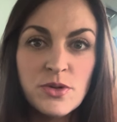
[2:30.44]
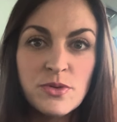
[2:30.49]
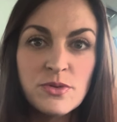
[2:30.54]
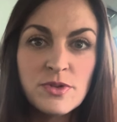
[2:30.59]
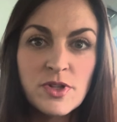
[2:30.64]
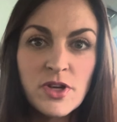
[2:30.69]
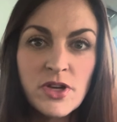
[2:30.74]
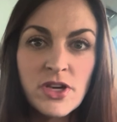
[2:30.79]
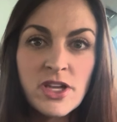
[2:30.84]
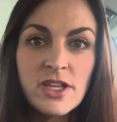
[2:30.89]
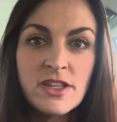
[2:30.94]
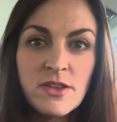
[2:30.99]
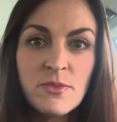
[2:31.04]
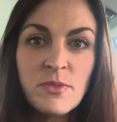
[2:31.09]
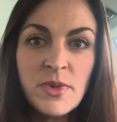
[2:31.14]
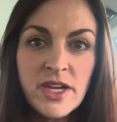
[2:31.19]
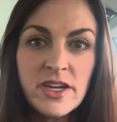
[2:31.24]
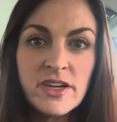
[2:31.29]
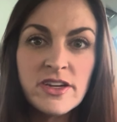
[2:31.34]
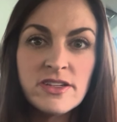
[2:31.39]
look in the
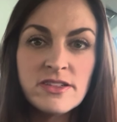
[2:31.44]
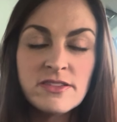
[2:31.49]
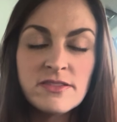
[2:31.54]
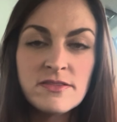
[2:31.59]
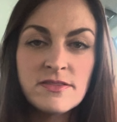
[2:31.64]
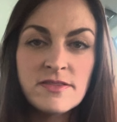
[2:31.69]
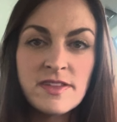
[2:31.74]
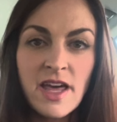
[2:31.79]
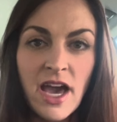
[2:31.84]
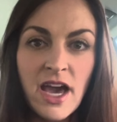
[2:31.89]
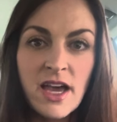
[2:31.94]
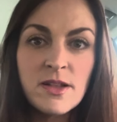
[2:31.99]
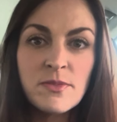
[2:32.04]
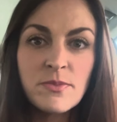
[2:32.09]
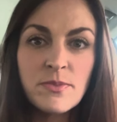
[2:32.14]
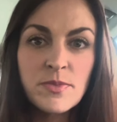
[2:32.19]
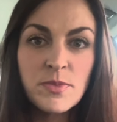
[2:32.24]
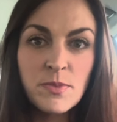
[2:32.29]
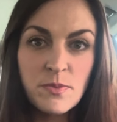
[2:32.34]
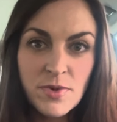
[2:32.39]
mirror, that
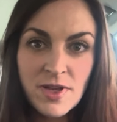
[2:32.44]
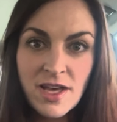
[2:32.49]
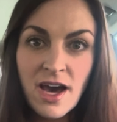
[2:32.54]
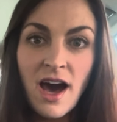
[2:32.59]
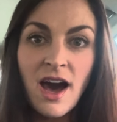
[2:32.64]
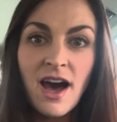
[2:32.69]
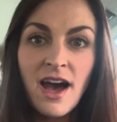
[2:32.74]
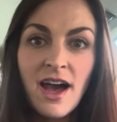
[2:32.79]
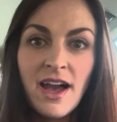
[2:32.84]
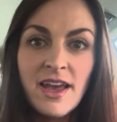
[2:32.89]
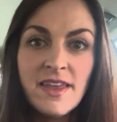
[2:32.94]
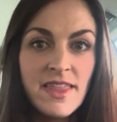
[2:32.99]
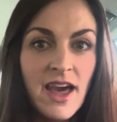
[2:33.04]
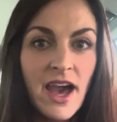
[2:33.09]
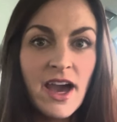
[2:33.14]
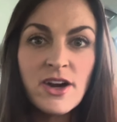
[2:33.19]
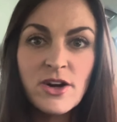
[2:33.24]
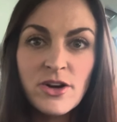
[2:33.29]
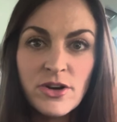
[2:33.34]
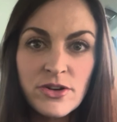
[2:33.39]
guy,
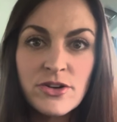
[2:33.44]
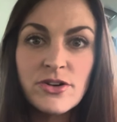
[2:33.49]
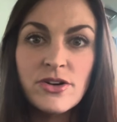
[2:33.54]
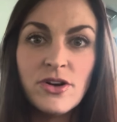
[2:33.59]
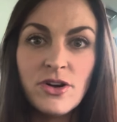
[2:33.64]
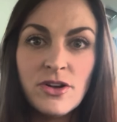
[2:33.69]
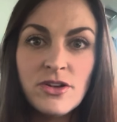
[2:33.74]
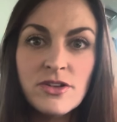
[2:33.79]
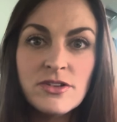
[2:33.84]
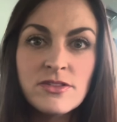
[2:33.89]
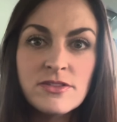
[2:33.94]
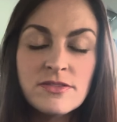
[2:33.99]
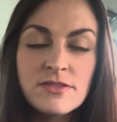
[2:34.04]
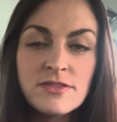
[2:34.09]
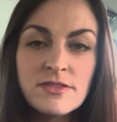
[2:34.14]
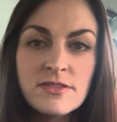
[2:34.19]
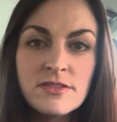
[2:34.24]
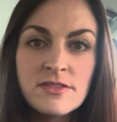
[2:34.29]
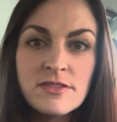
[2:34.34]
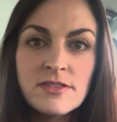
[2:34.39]
that girl,
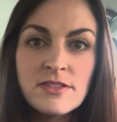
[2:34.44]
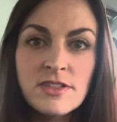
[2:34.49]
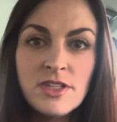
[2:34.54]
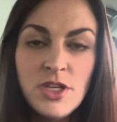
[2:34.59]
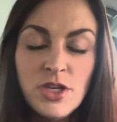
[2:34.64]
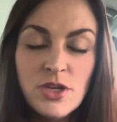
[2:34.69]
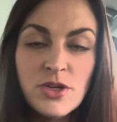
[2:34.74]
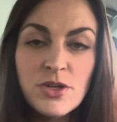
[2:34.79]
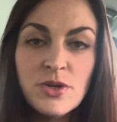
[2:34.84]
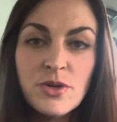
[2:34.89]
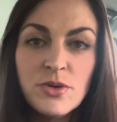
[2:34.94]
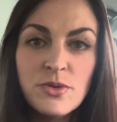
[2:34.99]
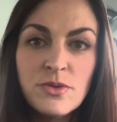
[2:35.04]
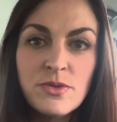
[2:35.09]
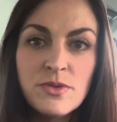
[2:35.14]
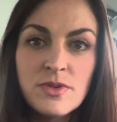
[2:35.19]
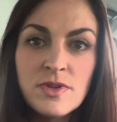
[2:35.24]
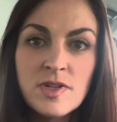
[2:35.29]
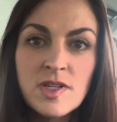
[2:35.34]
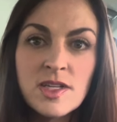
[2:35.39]
He
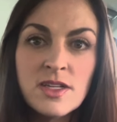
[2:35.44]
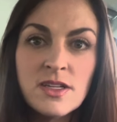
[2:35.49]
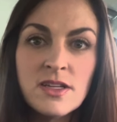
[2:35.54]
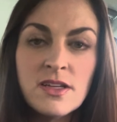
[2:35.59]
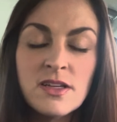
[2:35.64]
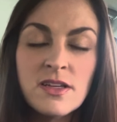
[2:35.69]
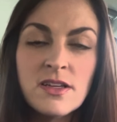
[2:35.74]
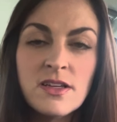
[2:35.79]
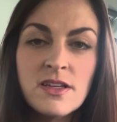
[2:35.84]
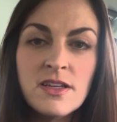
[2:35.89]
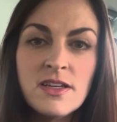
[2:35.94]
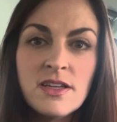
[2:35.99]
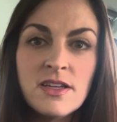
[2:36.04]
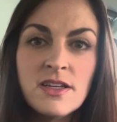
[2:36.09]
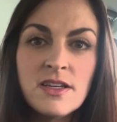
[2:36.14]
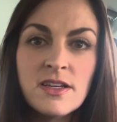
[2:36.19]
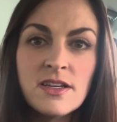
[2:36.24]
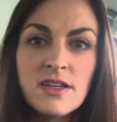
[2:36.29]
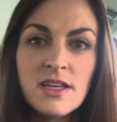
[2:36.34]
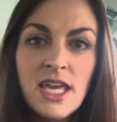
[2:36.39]

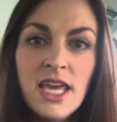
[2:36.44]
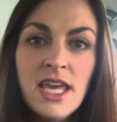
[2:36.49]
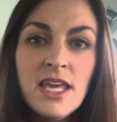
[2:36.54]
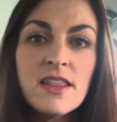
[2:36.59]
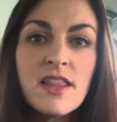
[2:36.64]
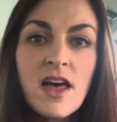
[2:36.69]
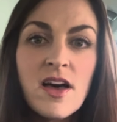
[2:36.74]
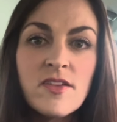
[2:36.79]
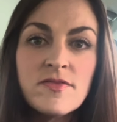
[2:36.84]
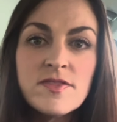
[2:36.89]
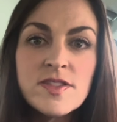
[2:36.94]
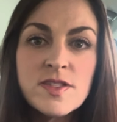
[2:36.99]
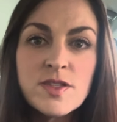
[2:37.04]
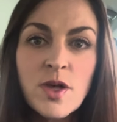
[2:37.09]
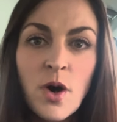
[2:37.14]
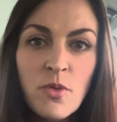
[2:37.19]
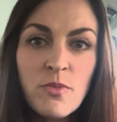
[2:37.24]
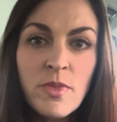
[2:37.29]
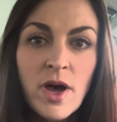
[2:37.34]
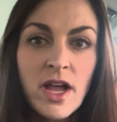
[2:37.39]
loves
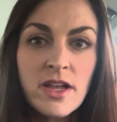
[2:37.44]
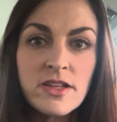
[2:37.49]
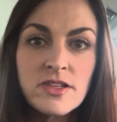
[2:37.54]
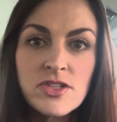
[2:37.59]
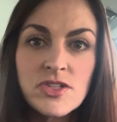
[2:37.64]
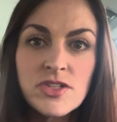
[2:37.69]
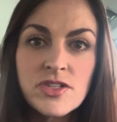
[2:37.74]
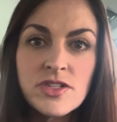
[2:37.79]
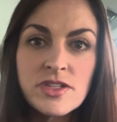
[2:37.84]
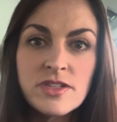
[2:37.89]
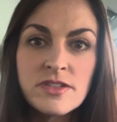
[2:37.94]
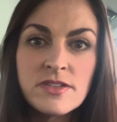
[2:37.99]
so much